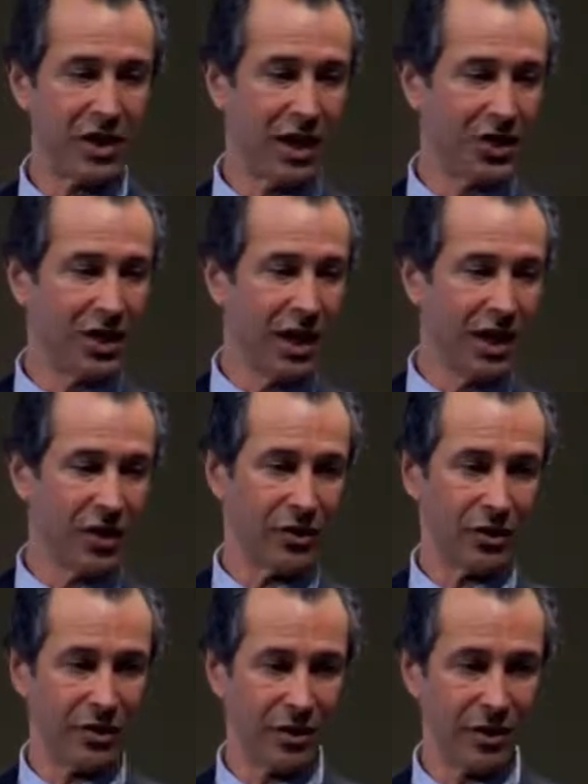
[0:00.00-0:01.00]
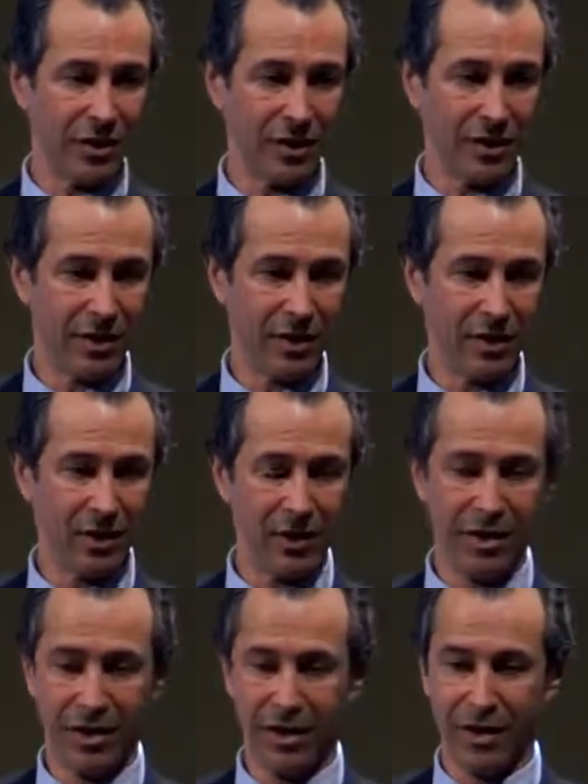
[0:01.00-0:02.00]
is testosterone.
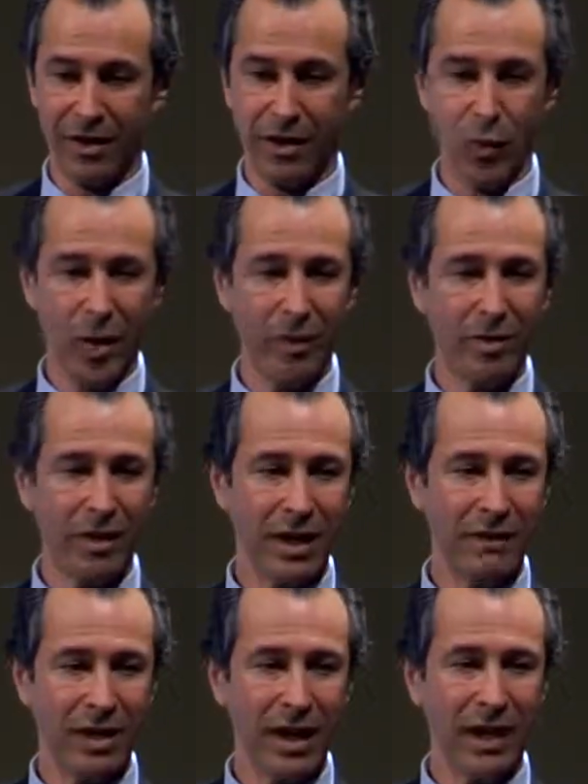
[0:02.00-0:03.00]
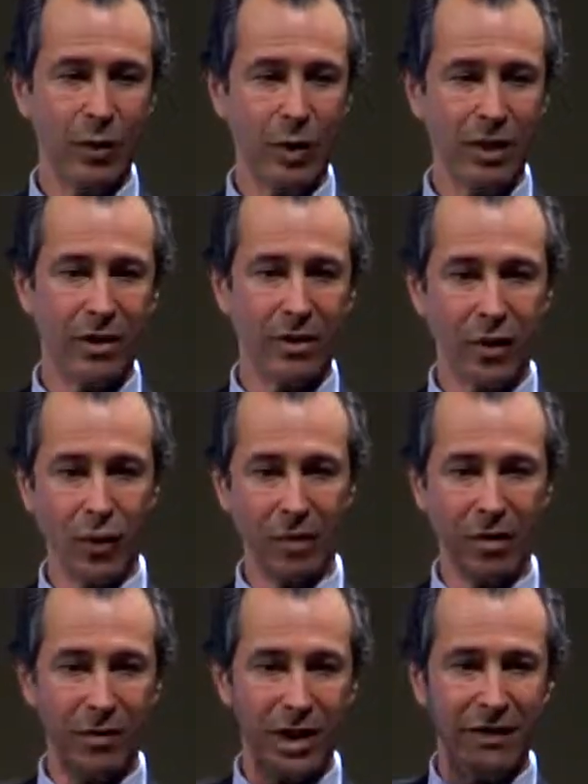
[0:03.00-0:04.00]
Do women believe that? Anyone who's a
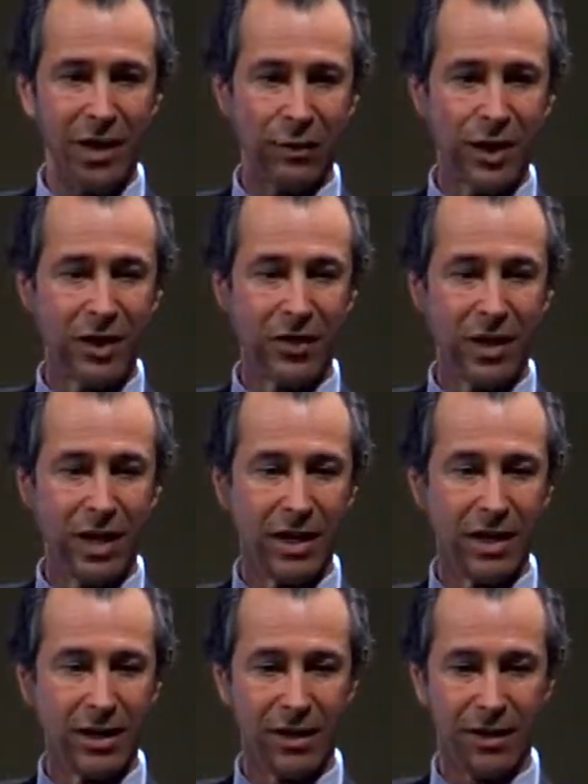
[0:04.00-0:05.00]
woman believe that? Raise your hand.